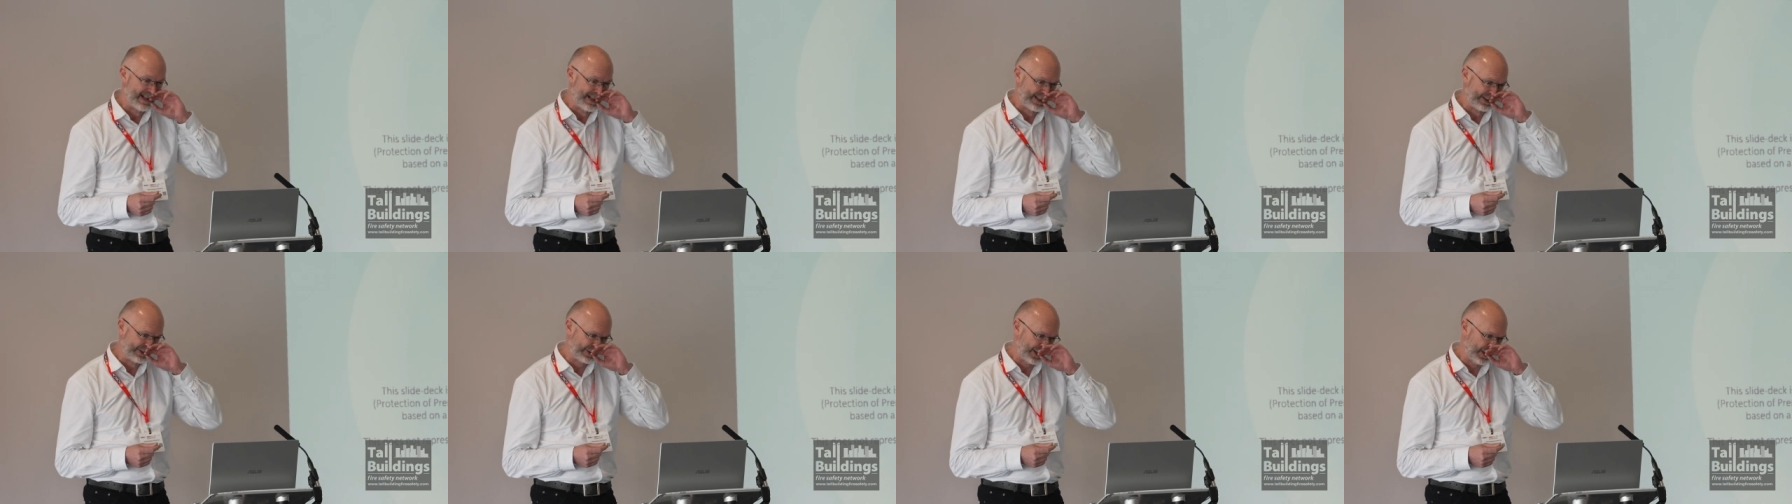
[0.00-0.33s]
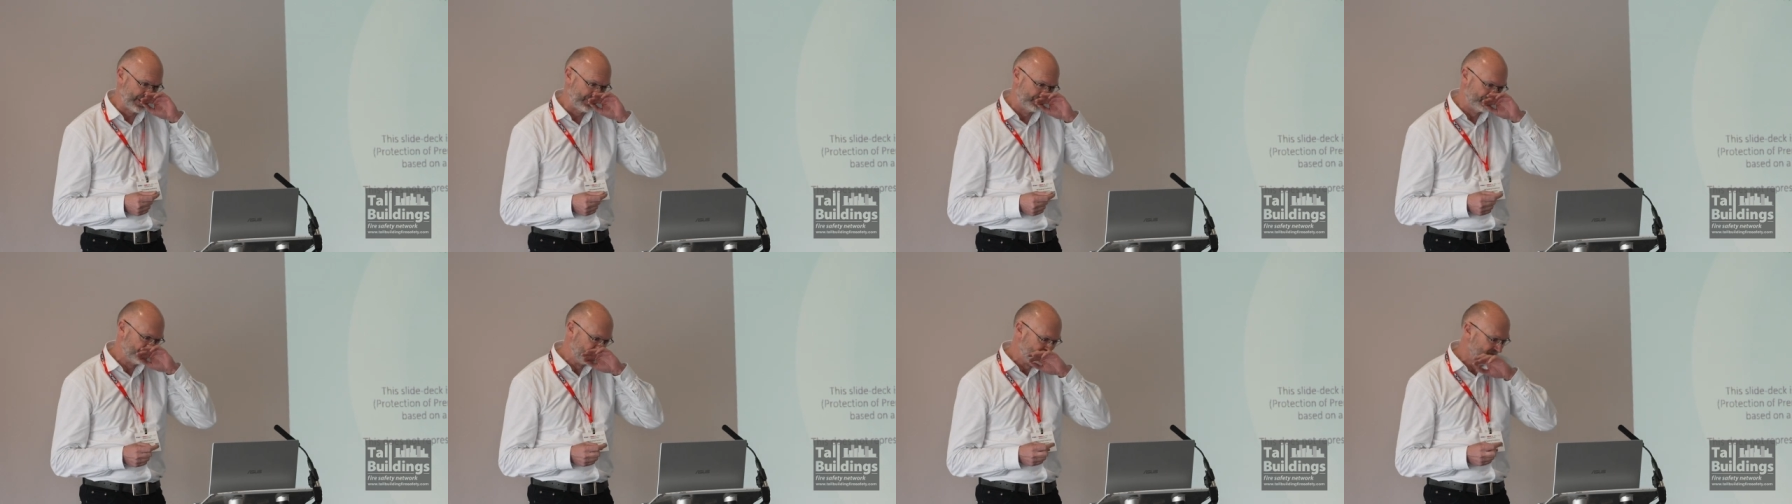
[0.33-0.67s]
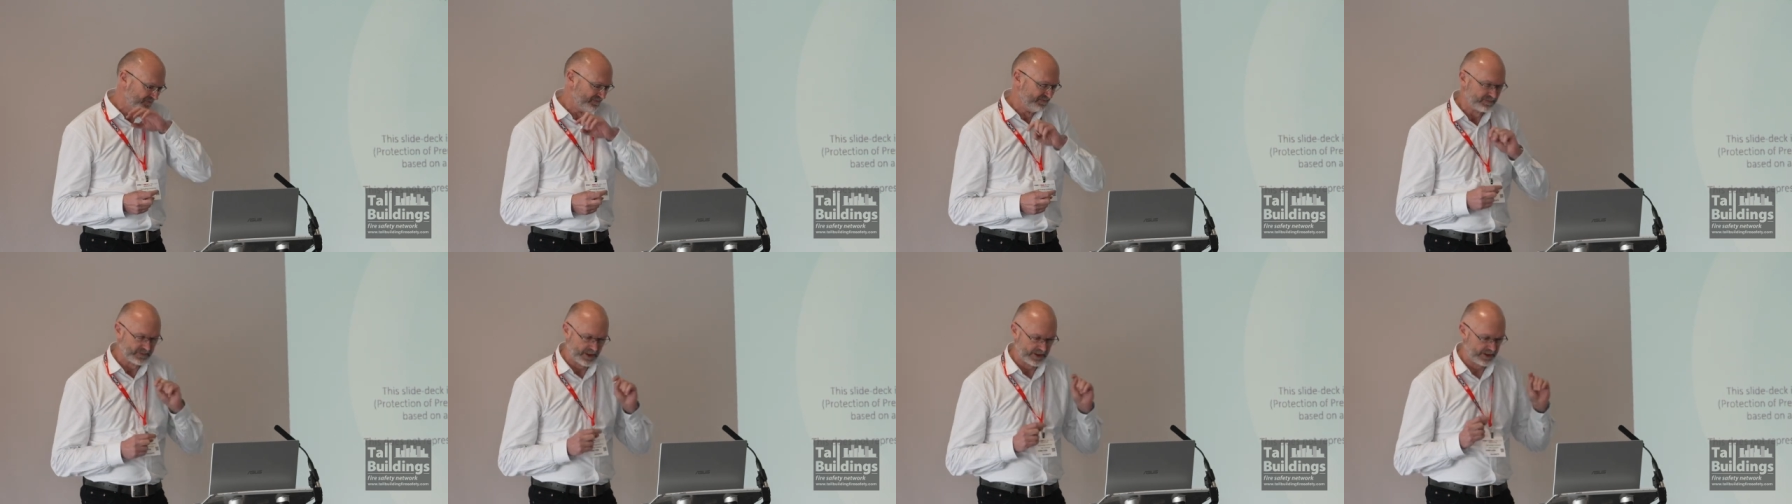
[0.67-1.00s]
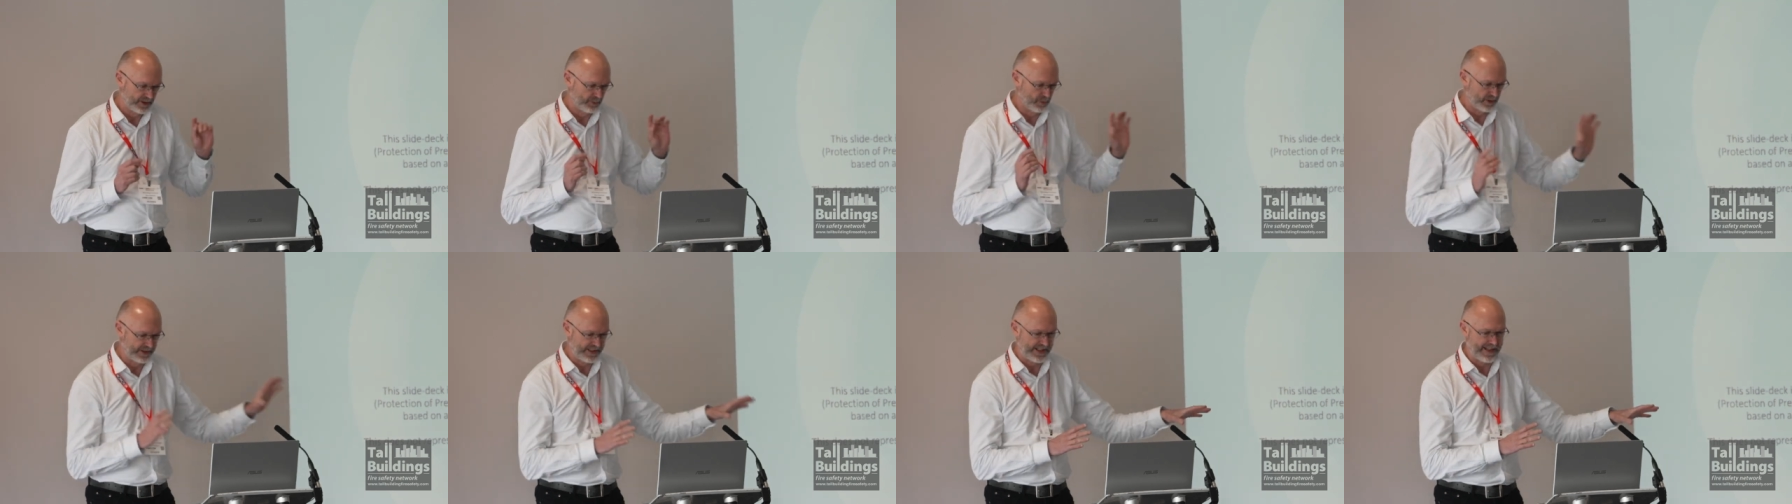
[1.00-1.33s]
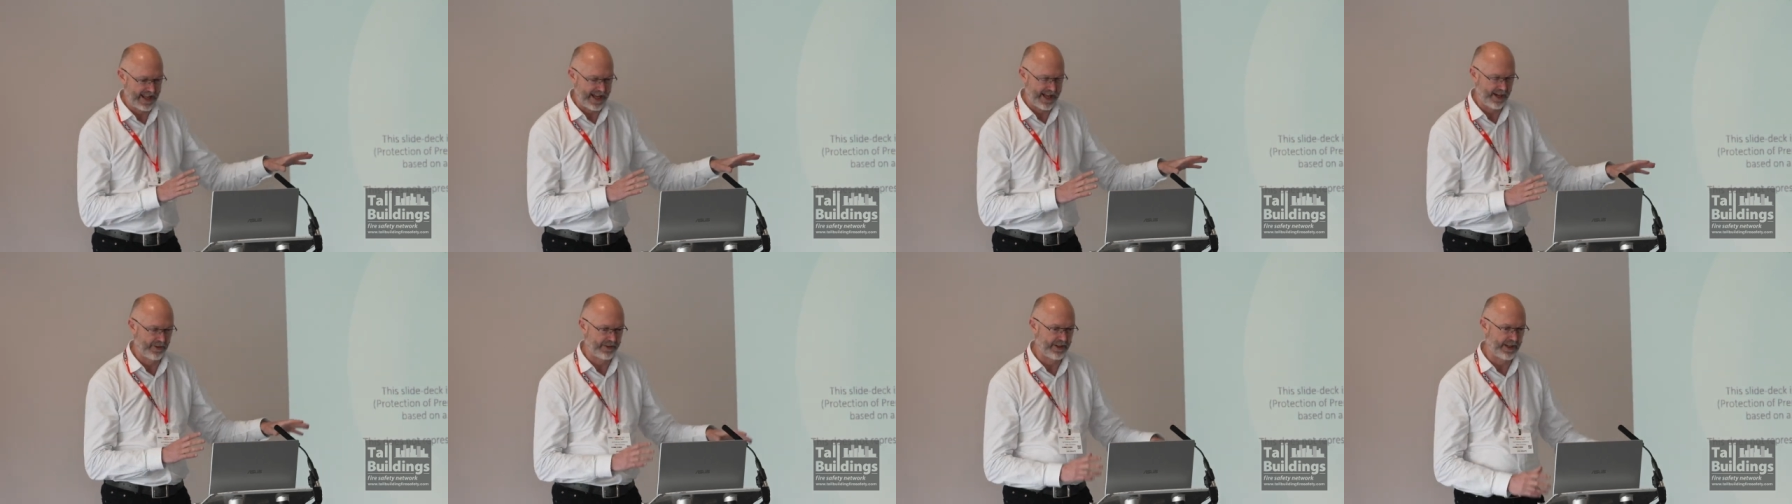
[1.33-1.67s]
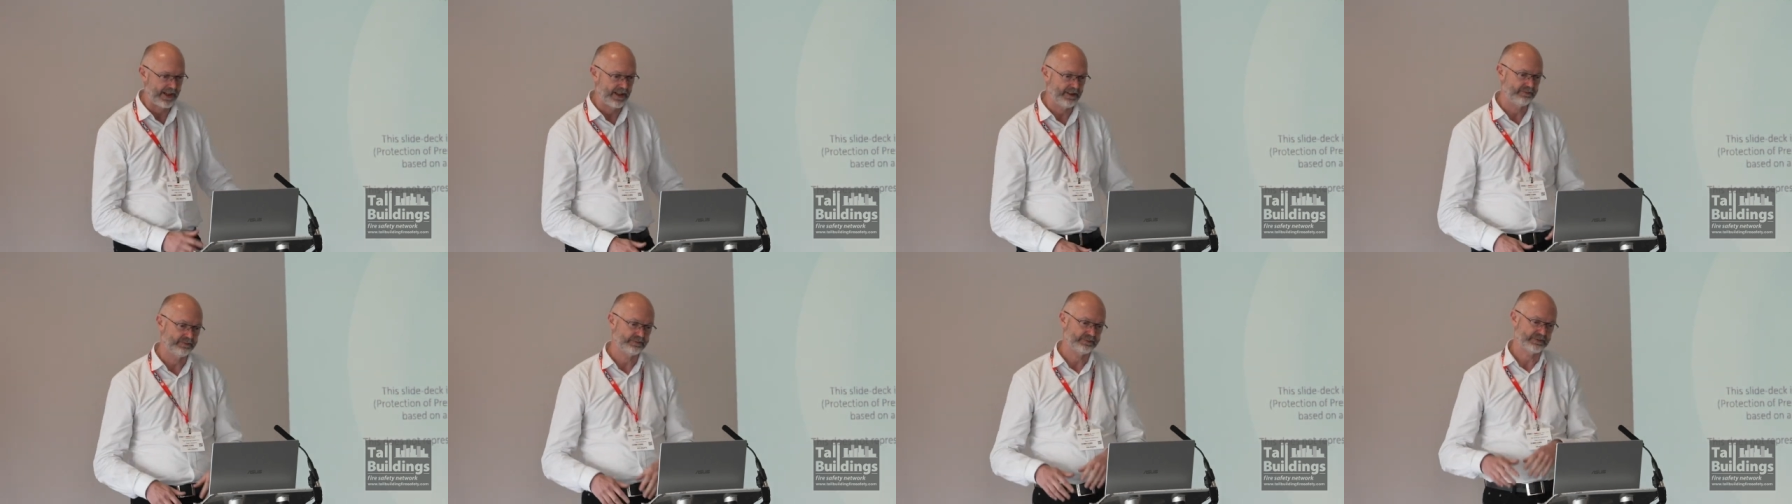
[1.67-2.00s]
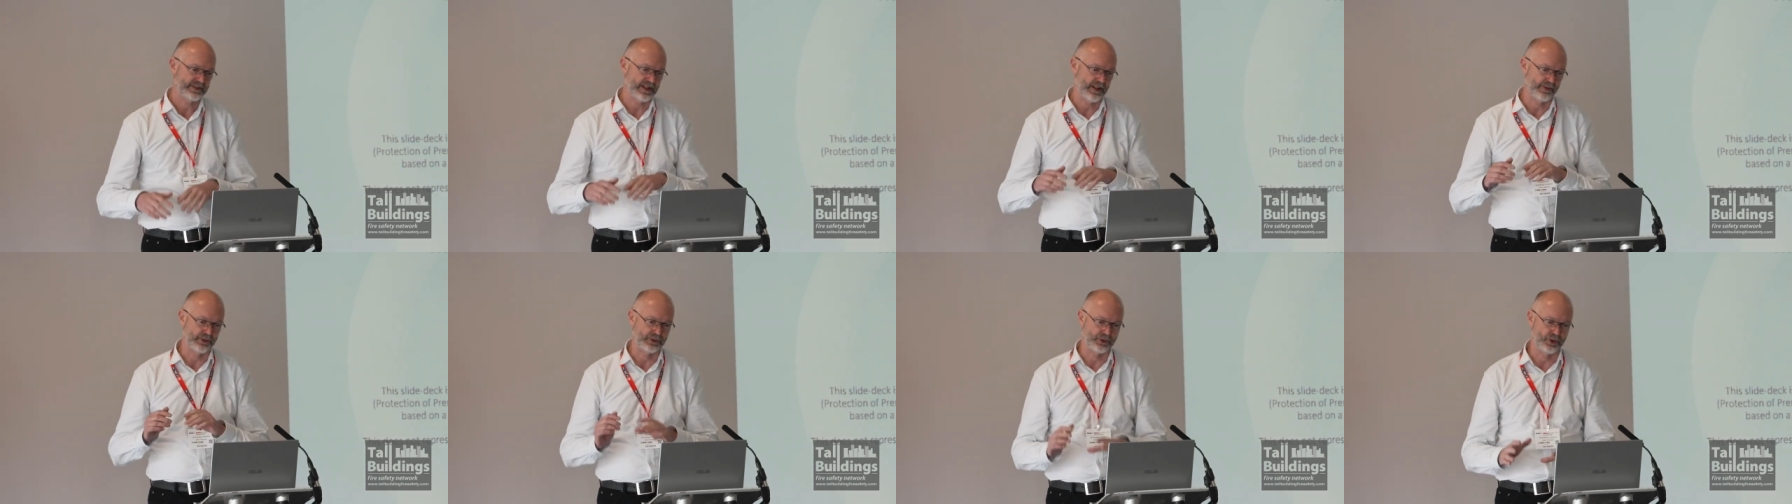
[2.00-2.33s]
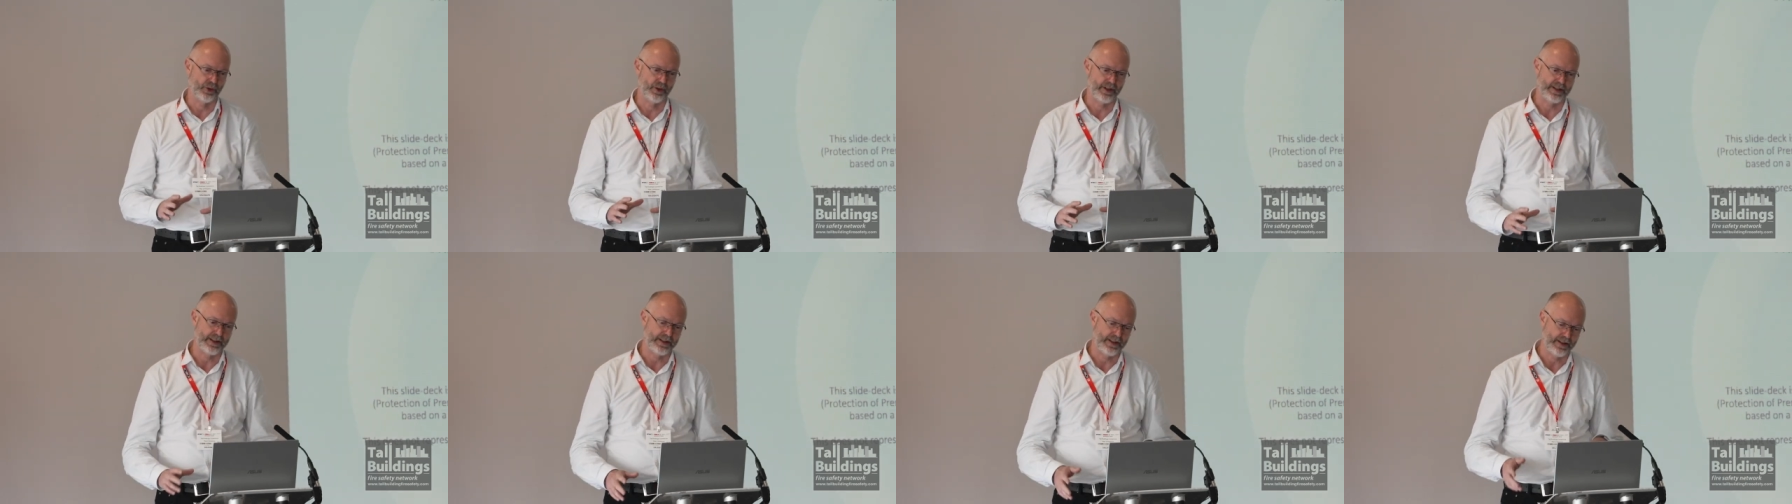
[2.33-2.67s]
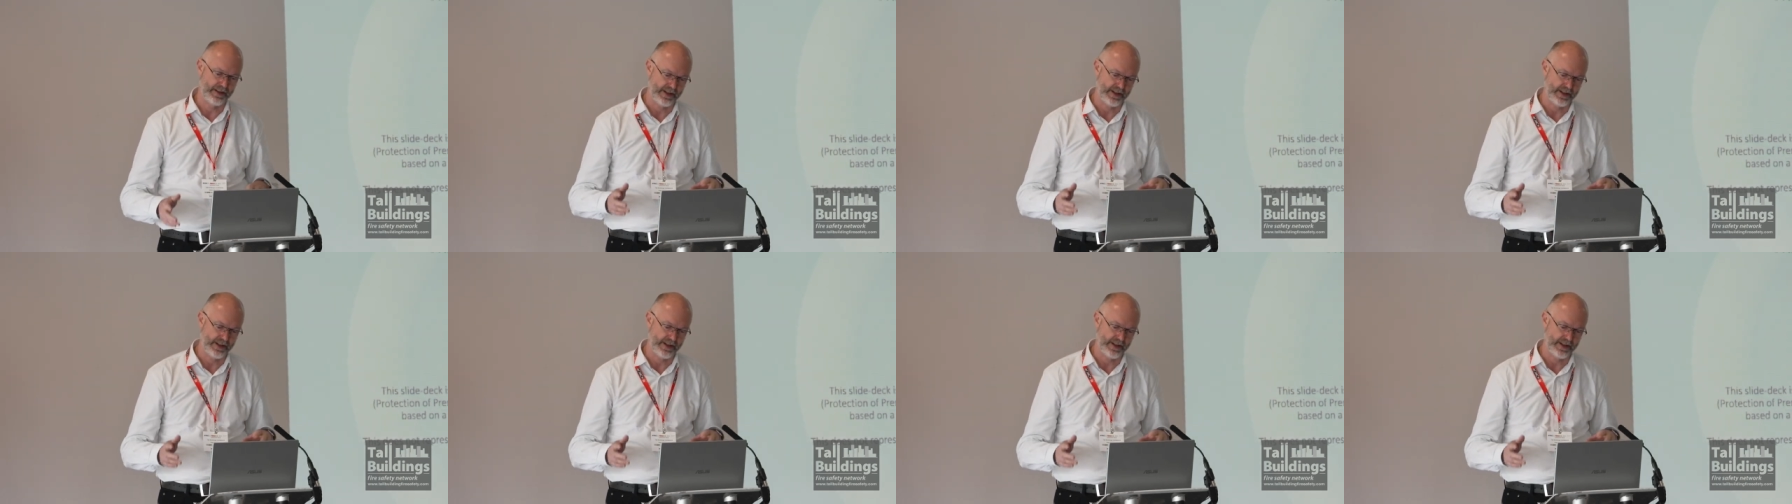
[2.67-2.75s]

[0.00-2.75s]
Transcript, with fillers: So, I just want to get that out there, tell the story.